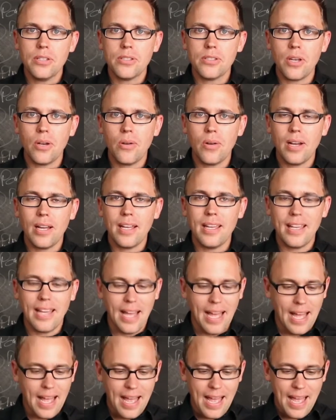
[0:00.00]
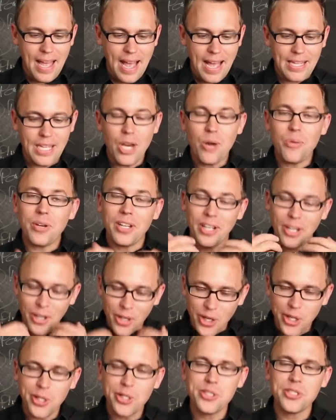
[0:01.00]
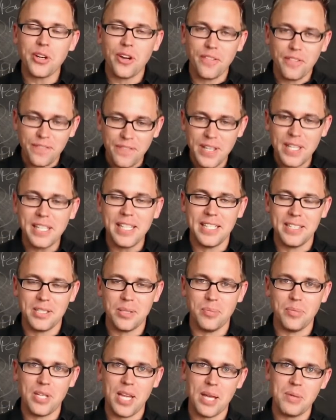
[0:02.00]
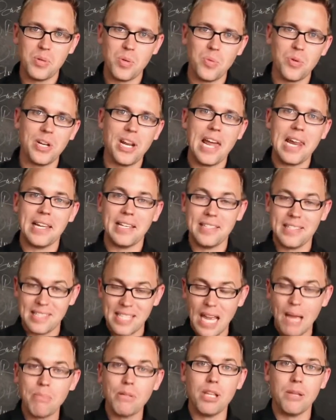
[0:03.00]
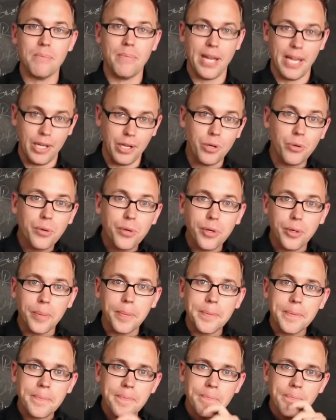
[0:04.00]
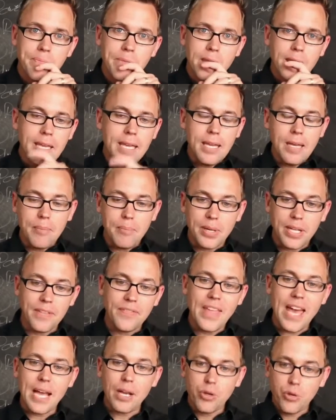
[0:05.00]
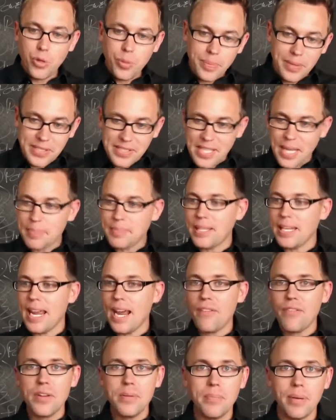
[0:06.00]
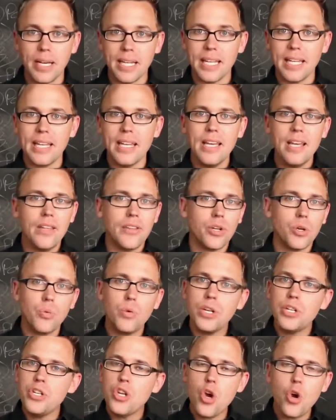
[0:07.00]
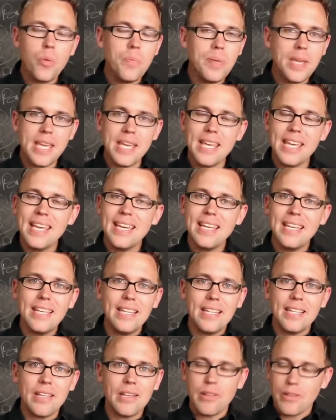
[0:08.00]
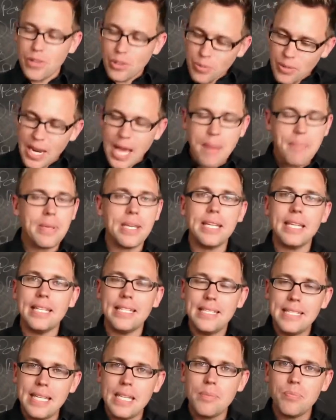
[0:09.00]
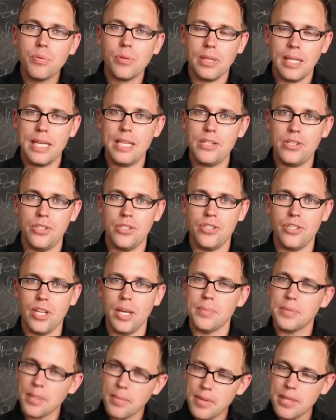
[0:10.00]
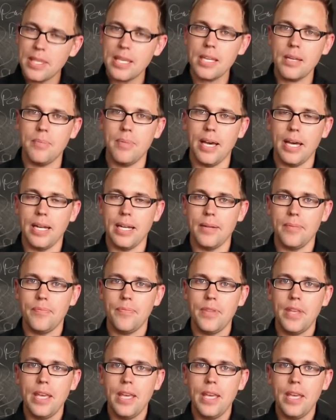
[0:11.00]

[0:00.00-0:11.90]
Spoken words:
So I know it hurts our feelings sometimes when we're not accepted by a group. But if that group accepted everybody, there would not be any deep relationships. I mean, think about it.